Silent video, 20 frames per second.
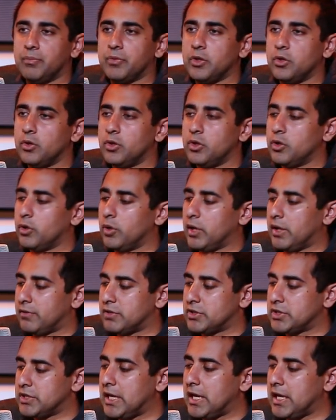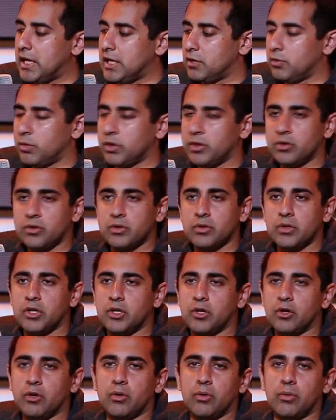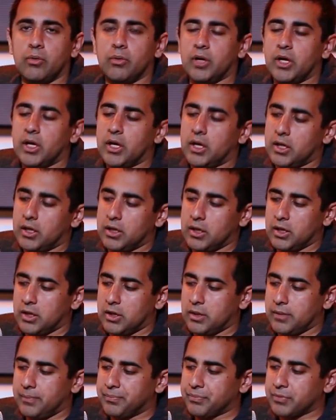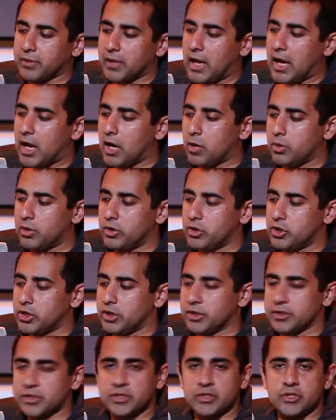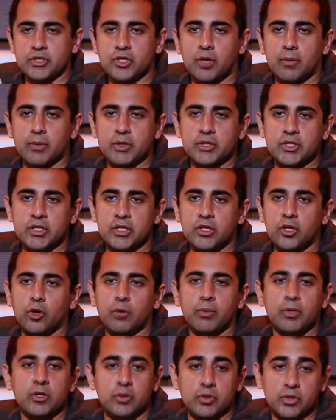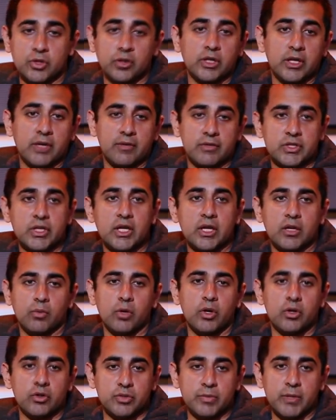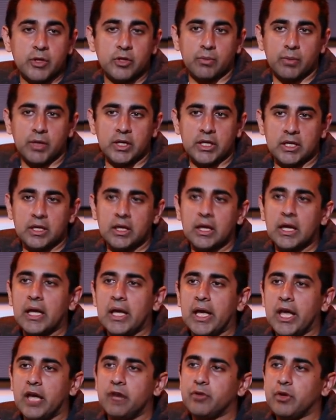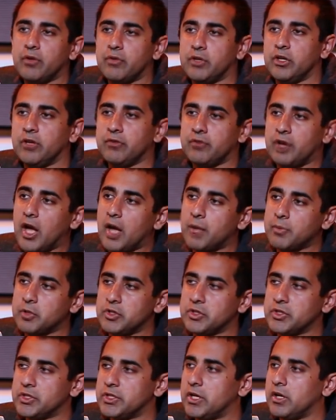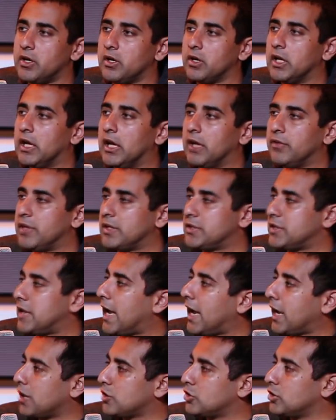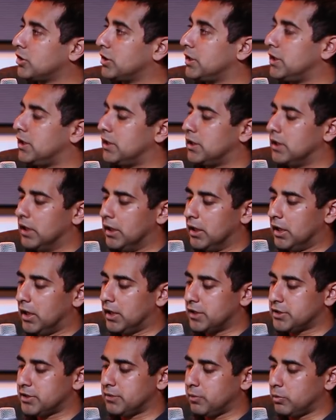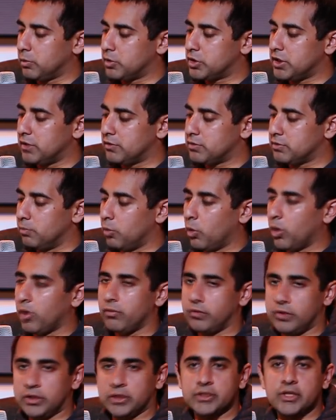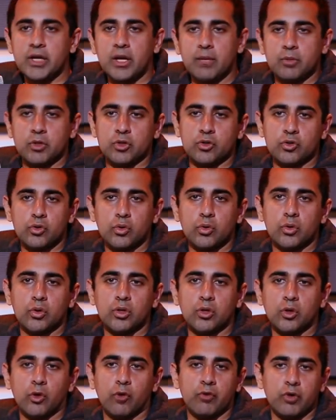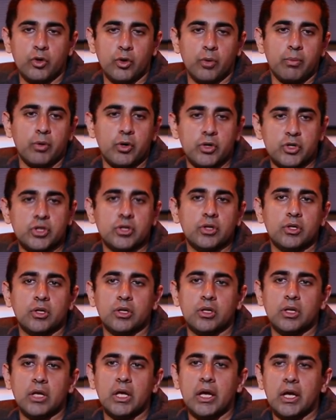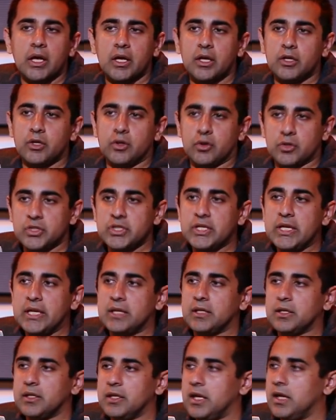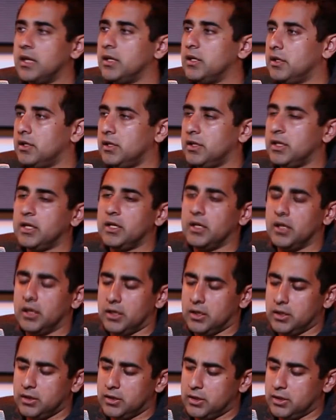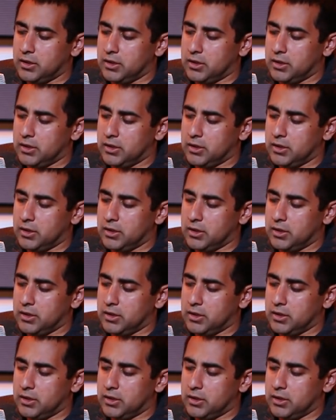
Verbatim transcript: You don't have a say in whether, you know, Howard Schultz is a Starbucks CEO, but you certainly have a say in where you spend your money. And if you have enough options there, that's actually something which gives more real-time control over your personal, you know, state than a